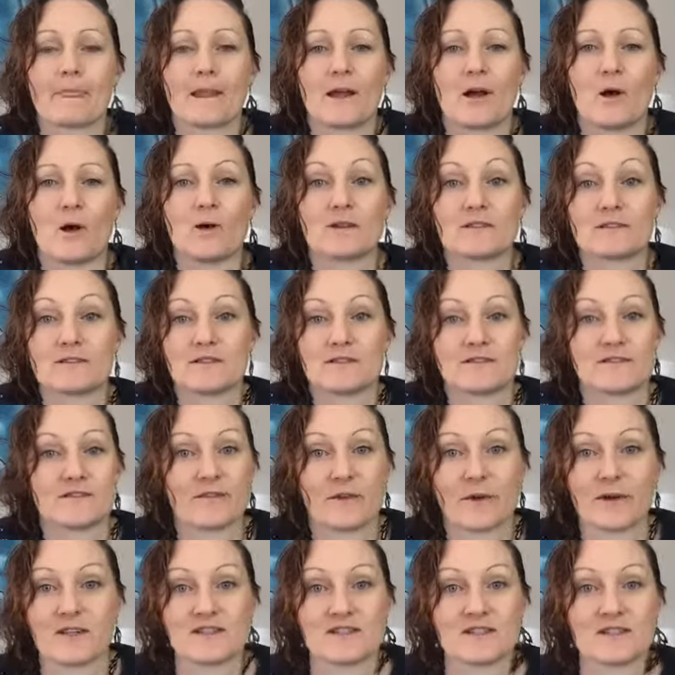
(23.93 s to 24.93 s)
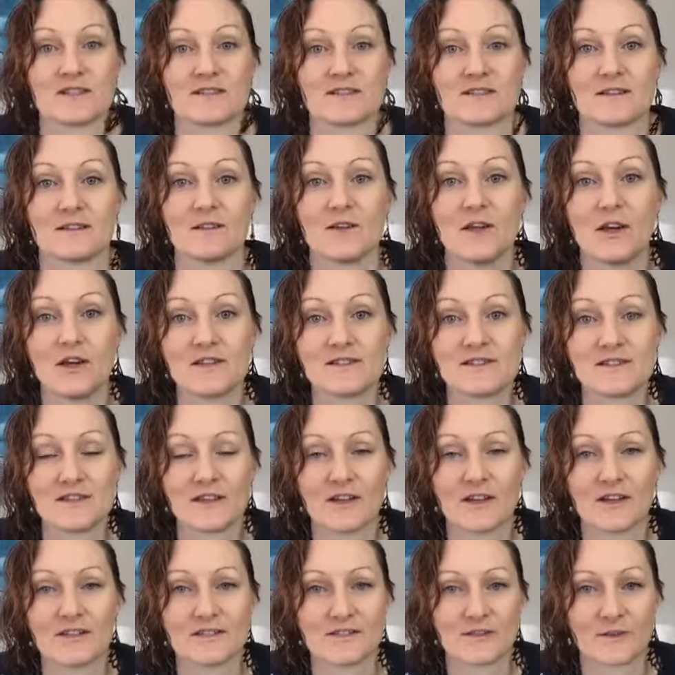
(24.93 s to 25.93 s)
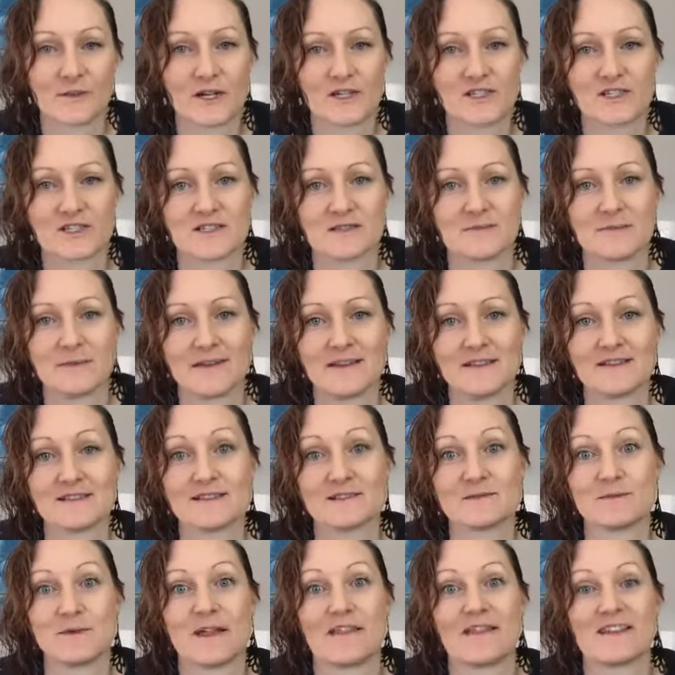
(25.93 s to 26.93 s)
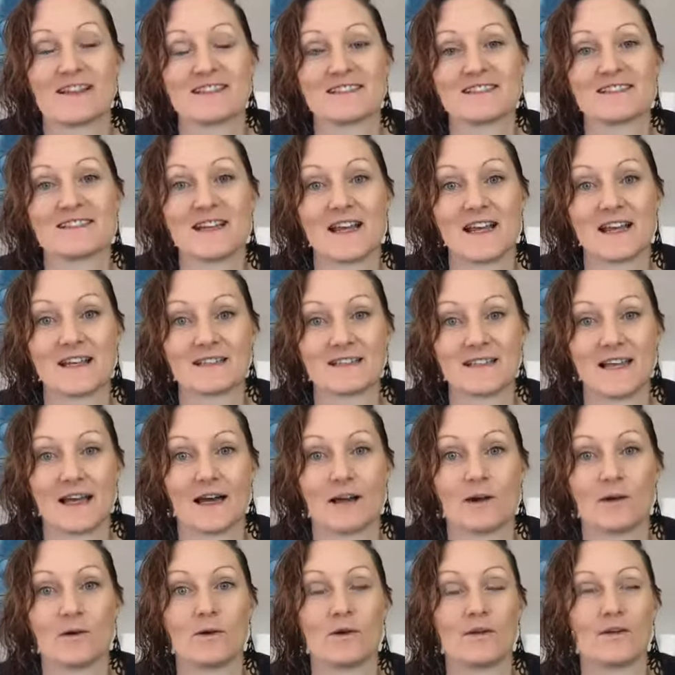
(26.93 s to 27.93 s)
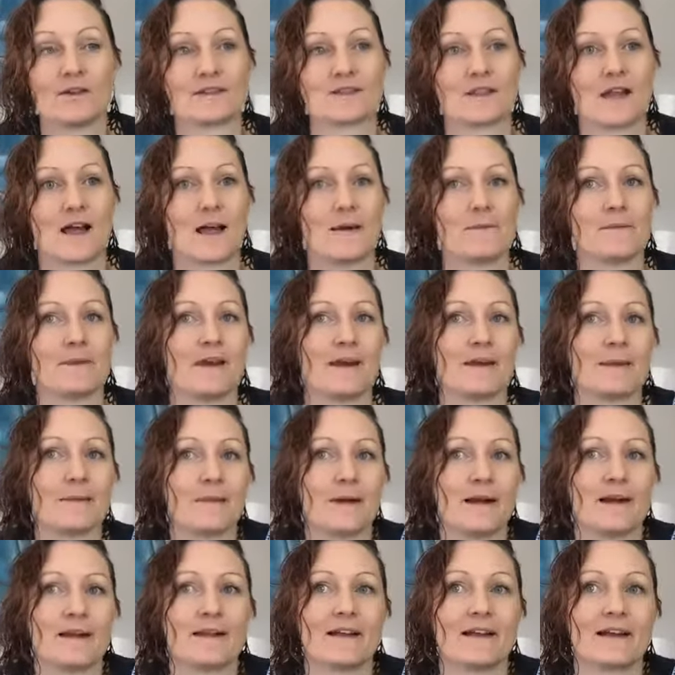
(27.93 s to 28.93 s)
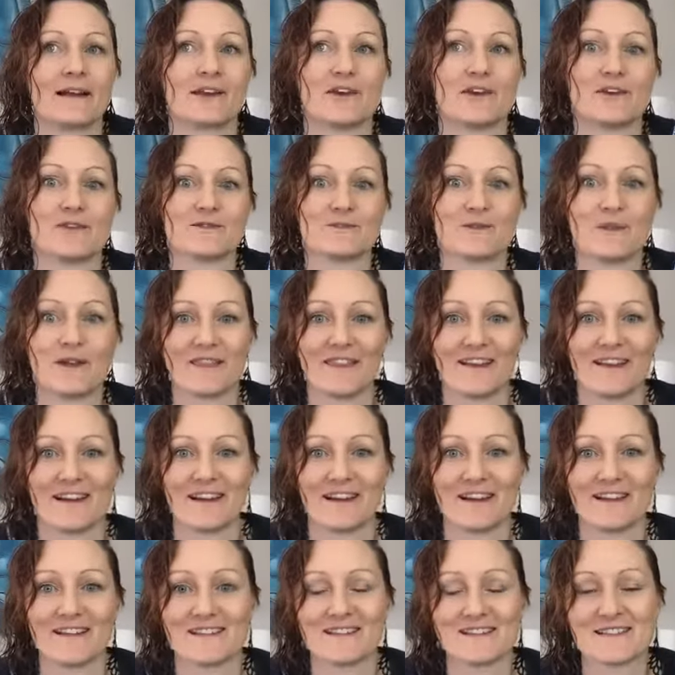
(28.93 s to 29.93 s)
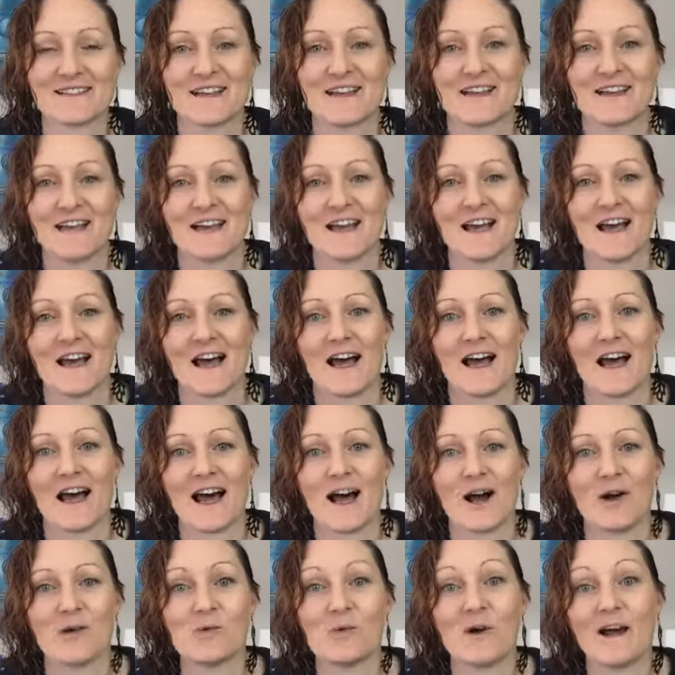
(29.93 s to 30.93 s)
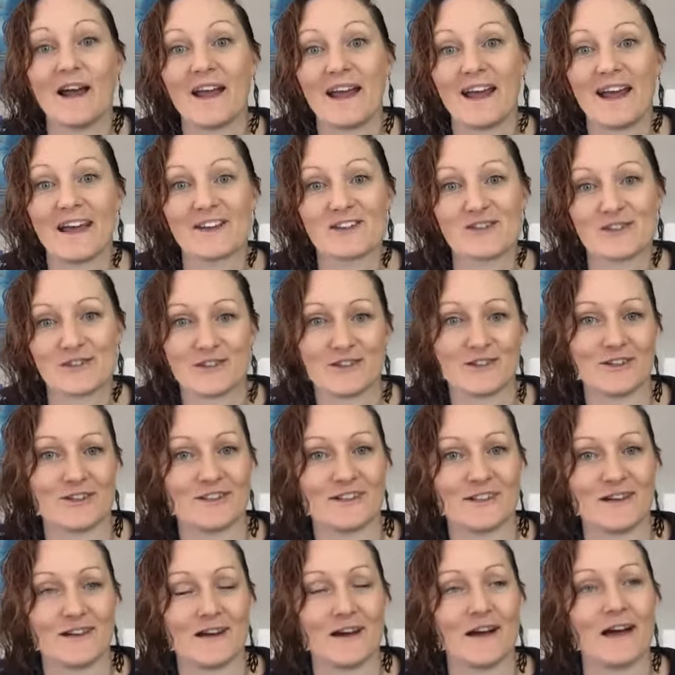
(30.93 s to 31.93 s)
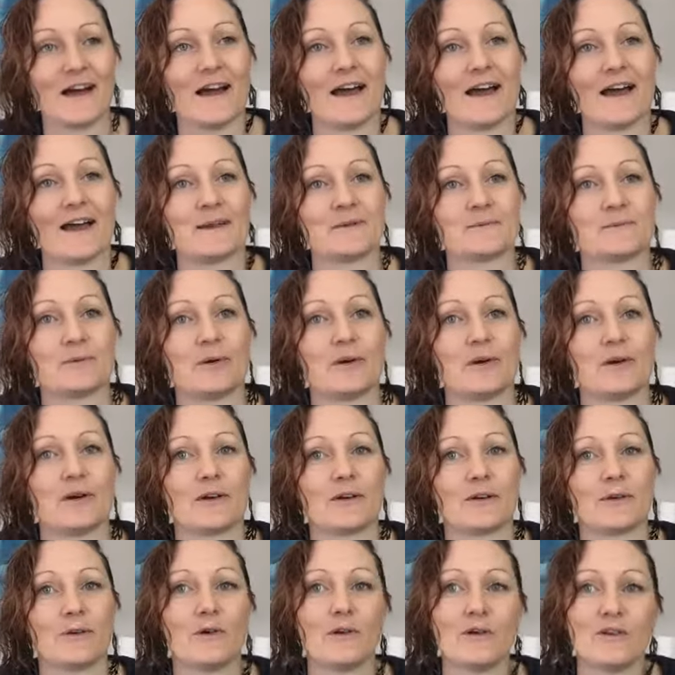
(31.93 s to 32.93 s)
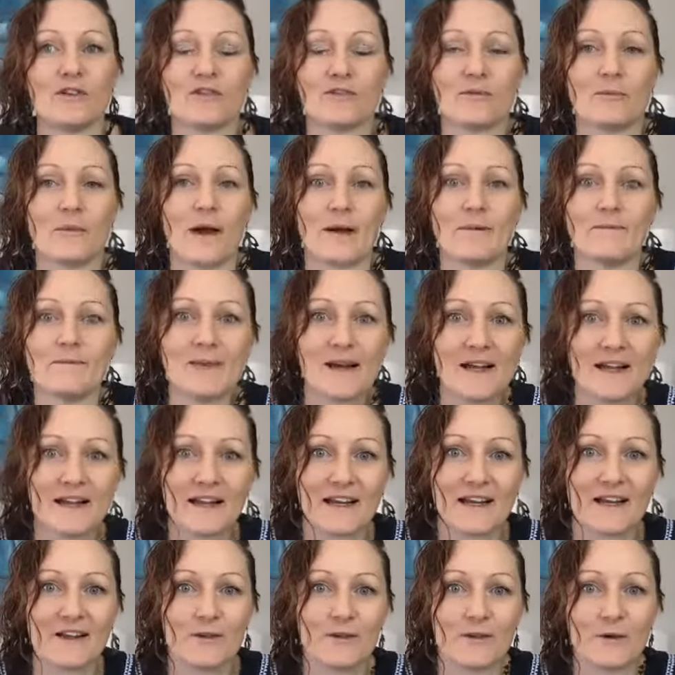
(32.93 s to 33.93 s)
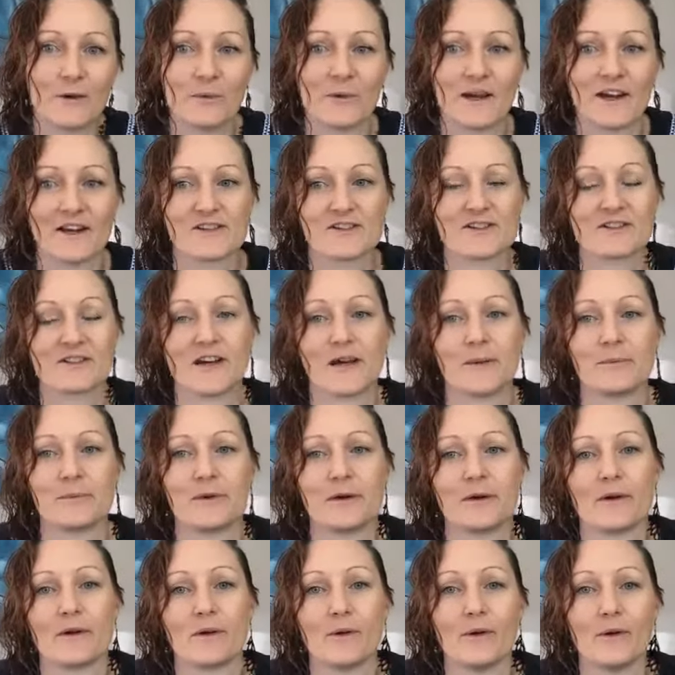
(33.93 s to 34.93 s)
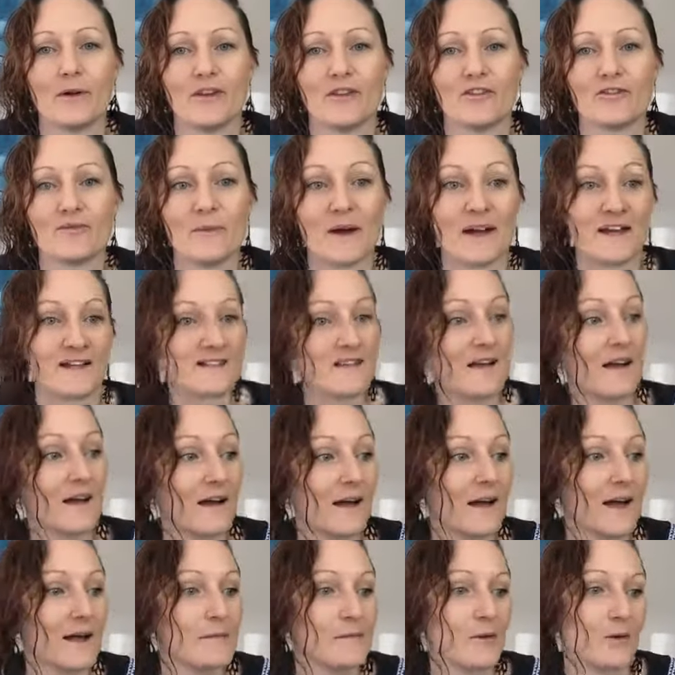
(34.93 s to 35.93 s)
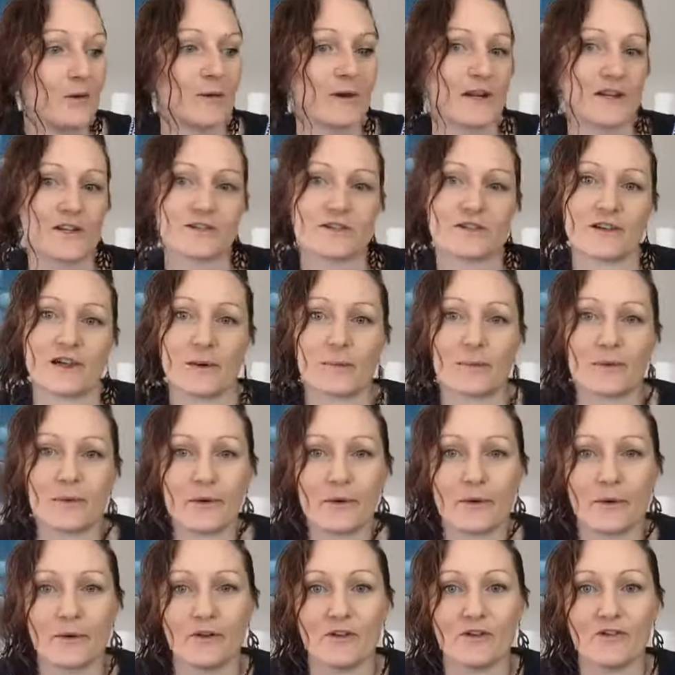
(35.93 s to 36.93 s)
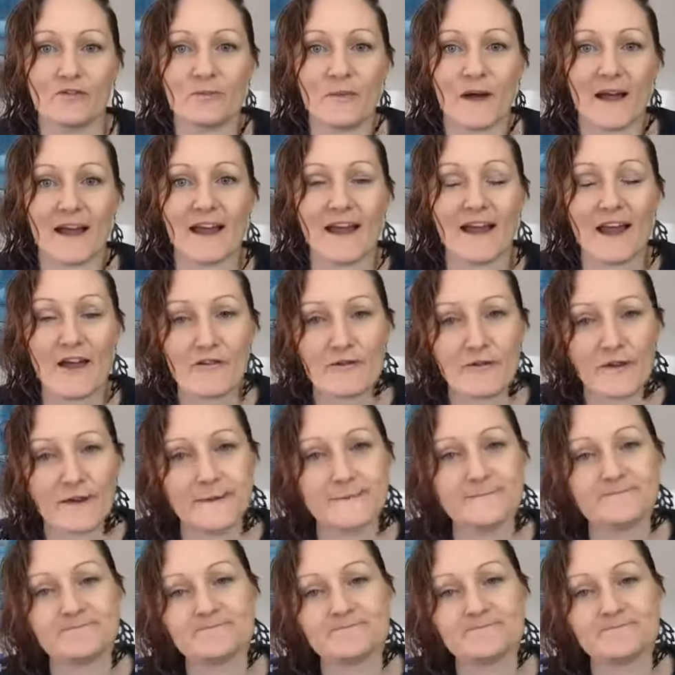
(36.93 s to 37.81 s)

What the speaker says: all sorts of questions, loads and loads of questions, but this is one that stands out all the time. The other one that goes with it is, where should I put all of my money, or where should I put all of my time, or where should I put all of my effort